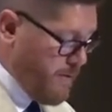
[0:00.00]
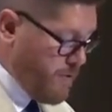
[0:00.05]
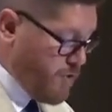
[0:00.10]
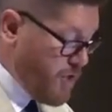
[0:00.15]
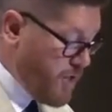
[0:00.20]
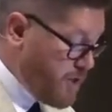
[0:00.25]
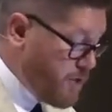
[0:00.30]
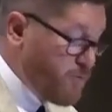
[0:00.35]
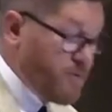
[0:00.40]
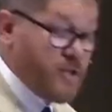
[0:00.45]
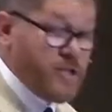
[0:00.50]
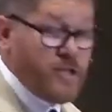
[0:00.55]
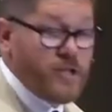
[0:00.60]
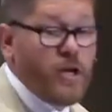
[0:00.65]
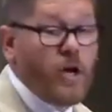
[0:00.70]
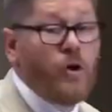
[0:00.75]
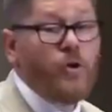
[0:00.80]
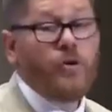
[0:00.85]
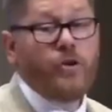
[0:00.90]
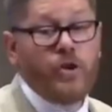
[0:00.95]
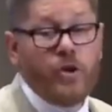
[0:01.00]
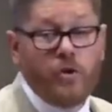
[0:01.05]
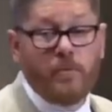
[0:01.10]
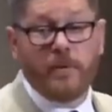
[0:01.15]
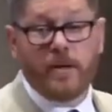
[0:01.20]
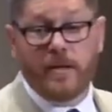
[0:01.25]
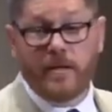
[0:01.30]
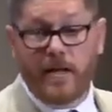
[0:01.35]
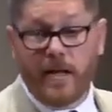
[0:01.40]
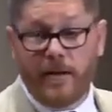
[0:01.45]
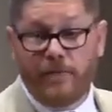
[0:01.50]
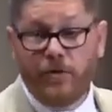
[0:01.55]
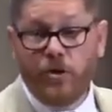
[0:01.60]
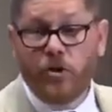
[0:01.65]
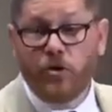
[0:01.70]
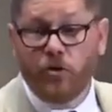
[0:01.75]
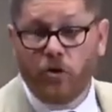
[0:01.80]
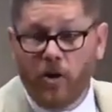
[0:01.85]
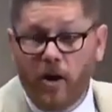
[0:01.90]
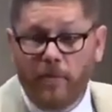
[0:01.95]
Jesus was so human that if
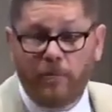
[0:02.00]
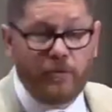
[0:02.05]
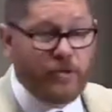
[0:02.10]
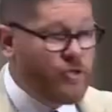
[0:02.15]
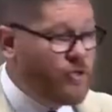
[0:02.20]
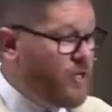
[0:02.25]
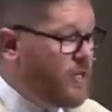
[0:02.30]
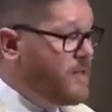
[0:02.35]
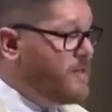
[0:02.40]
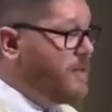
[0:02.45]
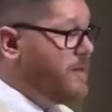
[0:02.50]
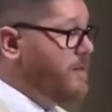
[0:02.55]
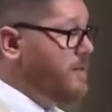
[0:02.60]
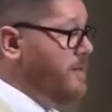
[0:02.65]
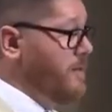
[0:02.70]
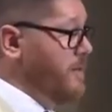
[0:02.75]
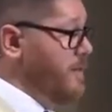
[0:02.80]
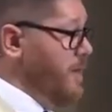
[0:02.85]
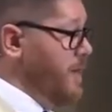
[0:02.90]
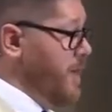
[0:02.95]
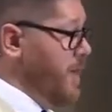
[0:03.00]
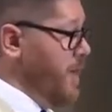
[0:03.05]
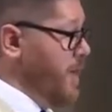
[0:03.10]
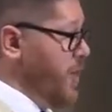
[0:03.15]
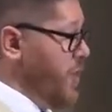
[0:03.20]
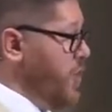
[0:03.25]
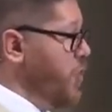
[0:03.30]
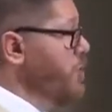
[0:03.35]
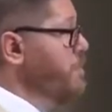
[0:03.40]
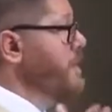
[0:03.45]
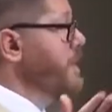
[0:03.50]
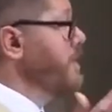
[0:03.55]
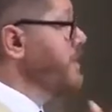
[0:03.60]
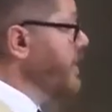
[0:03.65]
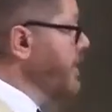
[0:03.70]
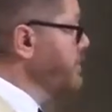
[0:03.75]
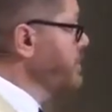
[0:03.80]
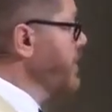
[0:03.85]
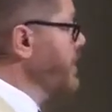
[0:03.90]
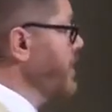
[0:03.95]
you grew up with Jesus, you'd be
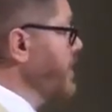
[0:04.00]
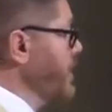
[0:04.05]
tempted to